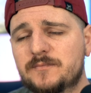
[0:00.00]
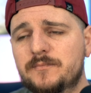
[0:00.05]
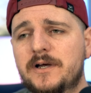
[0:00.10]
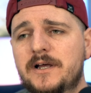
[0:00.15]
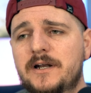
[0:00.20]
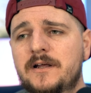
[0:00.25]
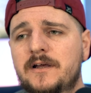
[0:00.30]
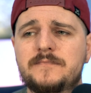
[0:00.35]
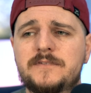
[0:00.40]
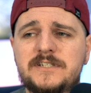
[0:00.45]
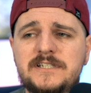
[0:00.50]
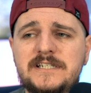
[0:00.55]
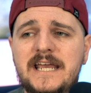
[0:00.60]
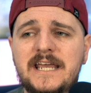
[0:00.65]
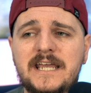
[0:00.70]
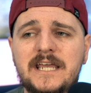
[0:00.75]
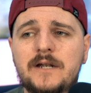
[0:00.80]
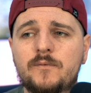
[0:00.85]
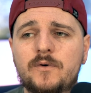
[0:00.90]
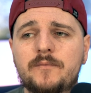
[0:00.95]
but
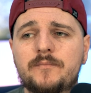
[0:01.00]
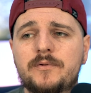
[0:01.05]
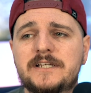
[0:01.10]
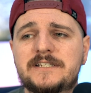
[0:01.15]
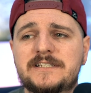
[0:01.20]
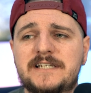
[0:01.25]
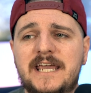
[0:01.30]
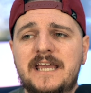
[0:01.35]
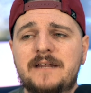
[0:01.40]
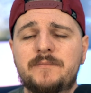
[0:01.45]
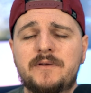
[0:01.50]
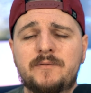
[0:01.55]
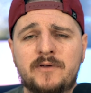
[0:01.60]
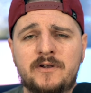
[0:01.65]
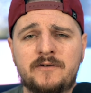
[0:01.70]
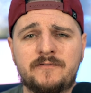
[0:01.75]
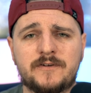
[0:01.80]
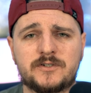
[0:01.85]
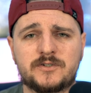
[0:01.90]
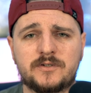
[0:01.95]
staying in one place can be
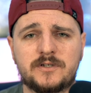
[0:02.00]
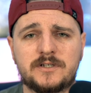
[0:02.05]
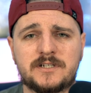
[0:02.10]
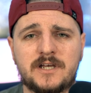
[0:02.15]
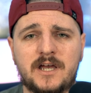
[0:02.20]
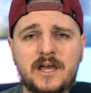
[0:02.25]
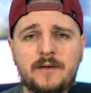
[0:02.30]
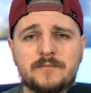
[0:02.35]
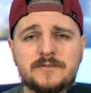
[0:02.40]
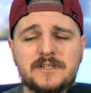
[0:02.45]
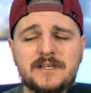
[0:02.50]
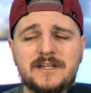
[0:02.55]
beneficial at times,